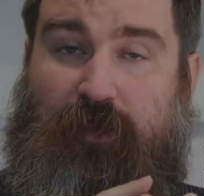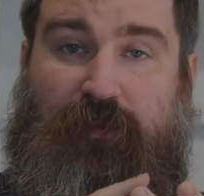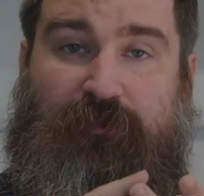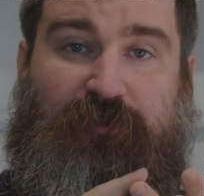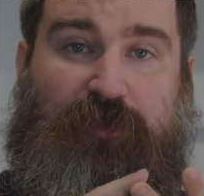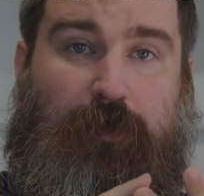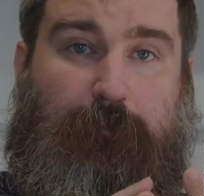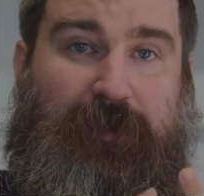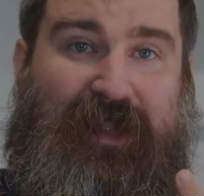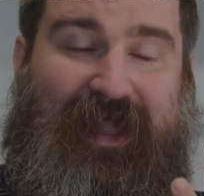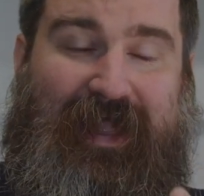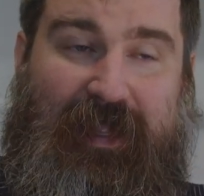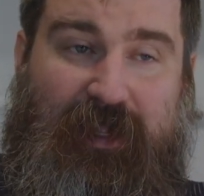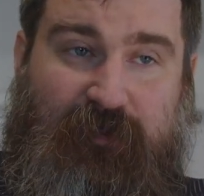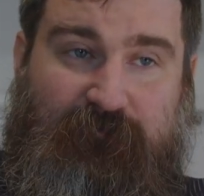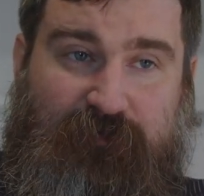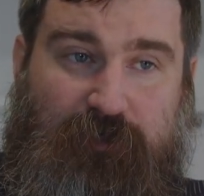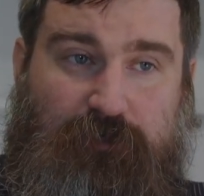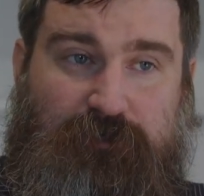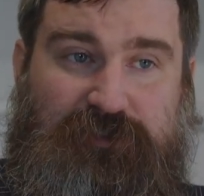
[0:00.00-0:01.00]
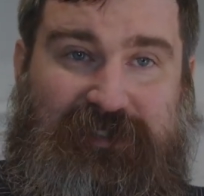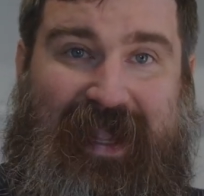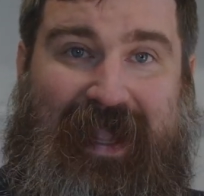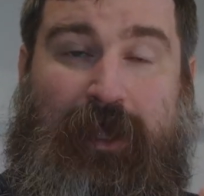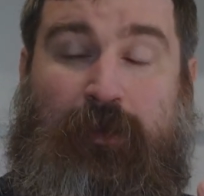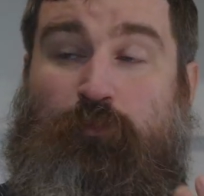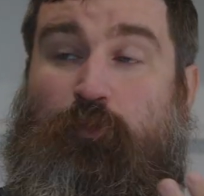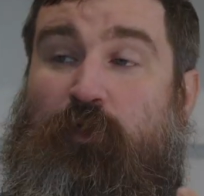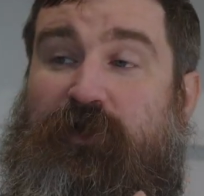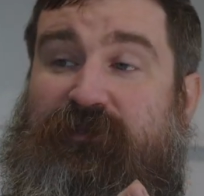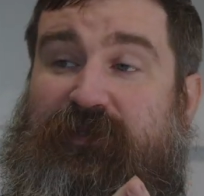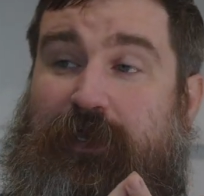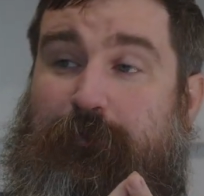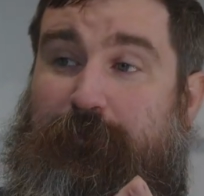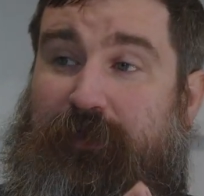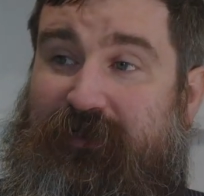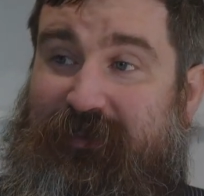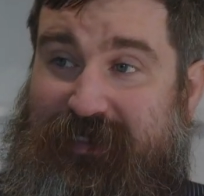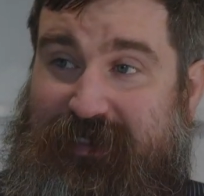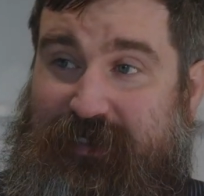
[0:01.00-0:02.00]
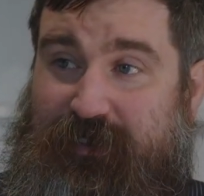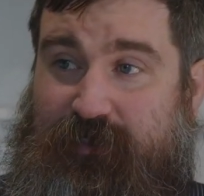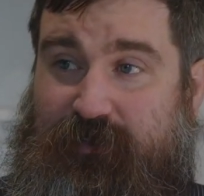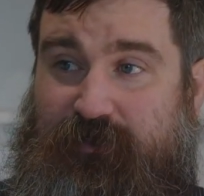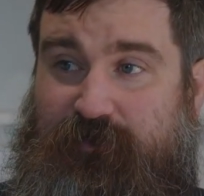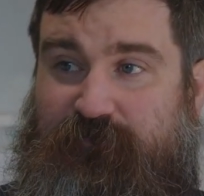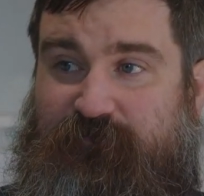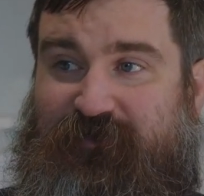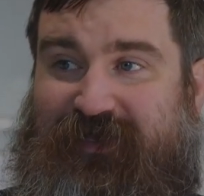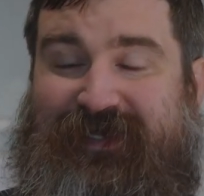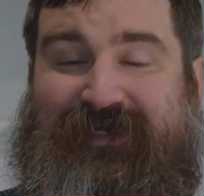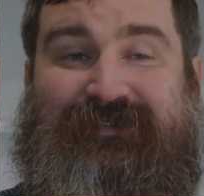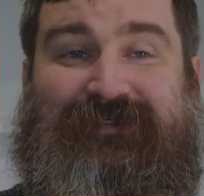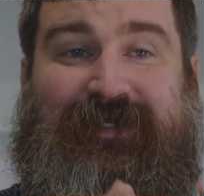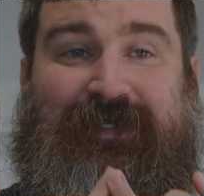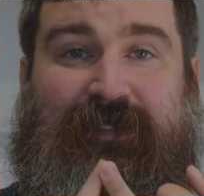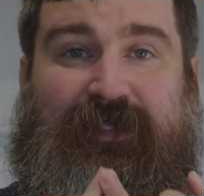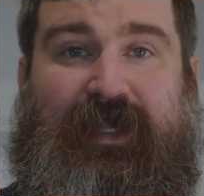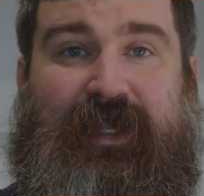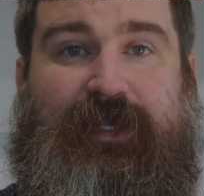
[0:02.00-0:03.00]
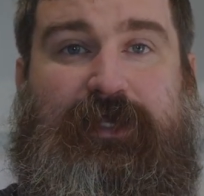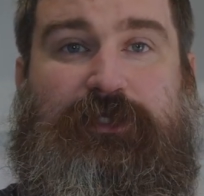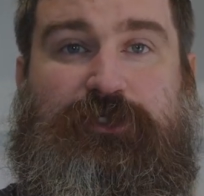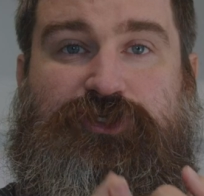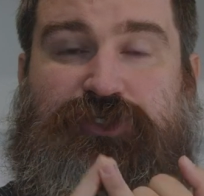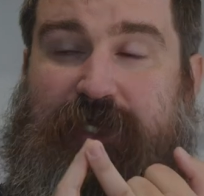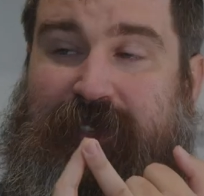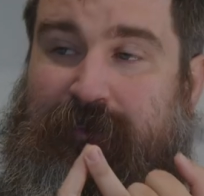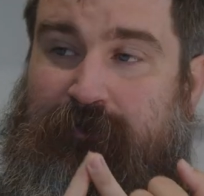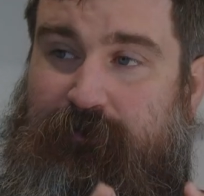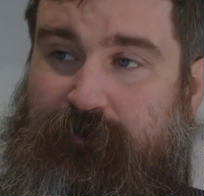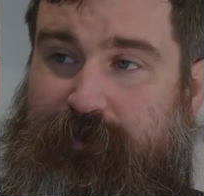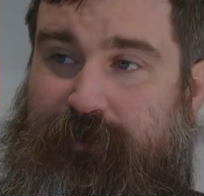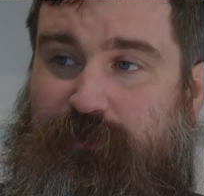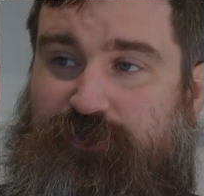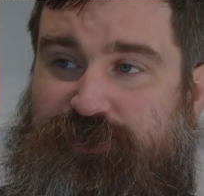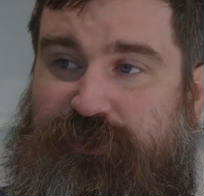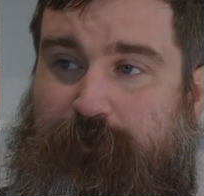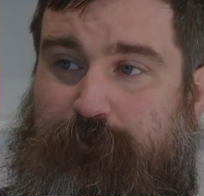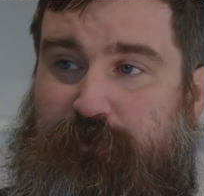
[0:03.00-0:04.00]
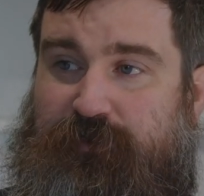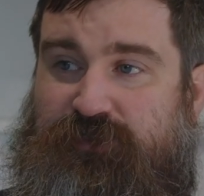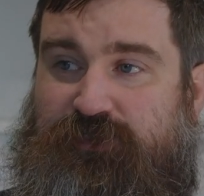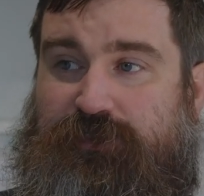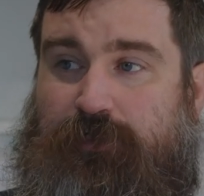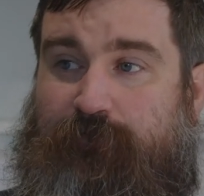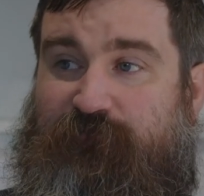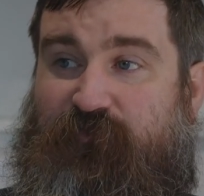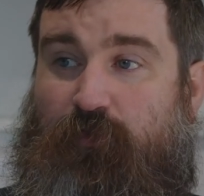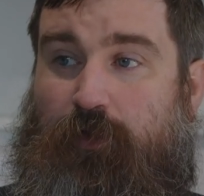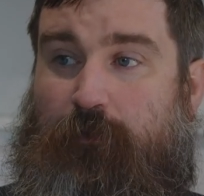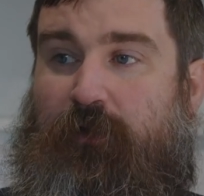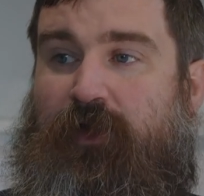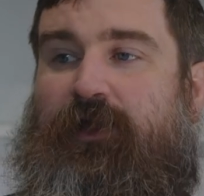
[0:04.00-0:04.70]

their behaviors, and what they believe is engaged in leadership in some form.